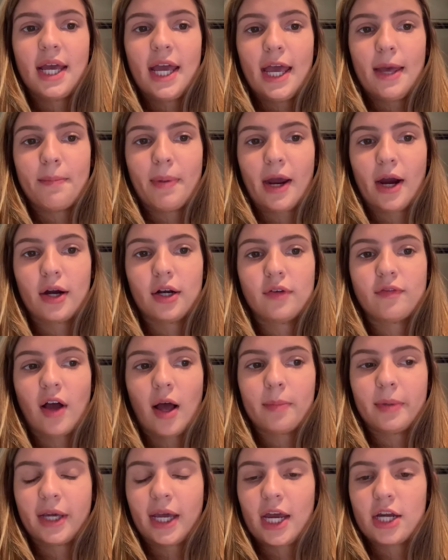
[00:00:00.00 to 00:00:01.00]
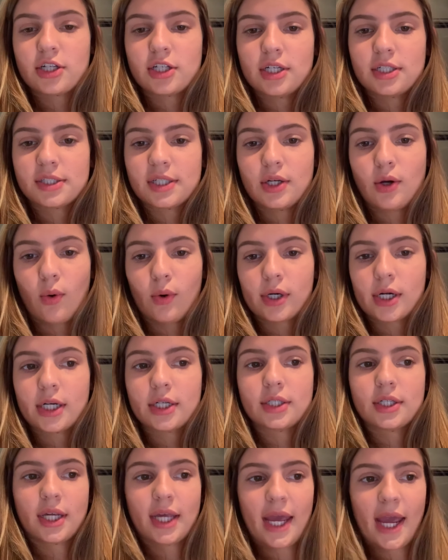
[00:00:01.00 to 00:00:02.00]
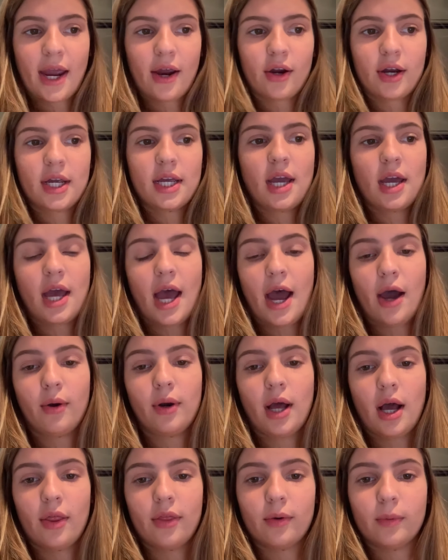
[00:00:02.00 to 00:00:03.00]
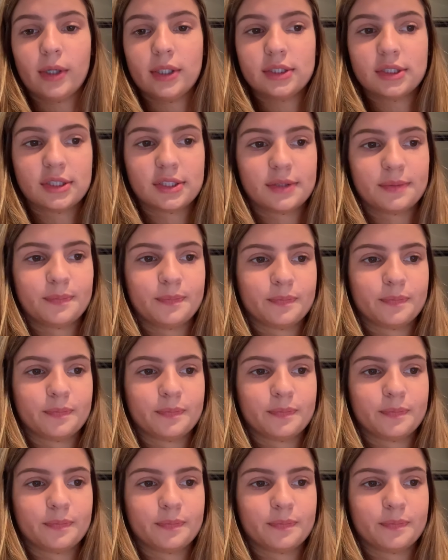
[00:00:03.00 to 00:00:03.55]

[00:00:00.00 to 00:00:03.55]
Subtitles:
imperative obligations in order to carry out other ones.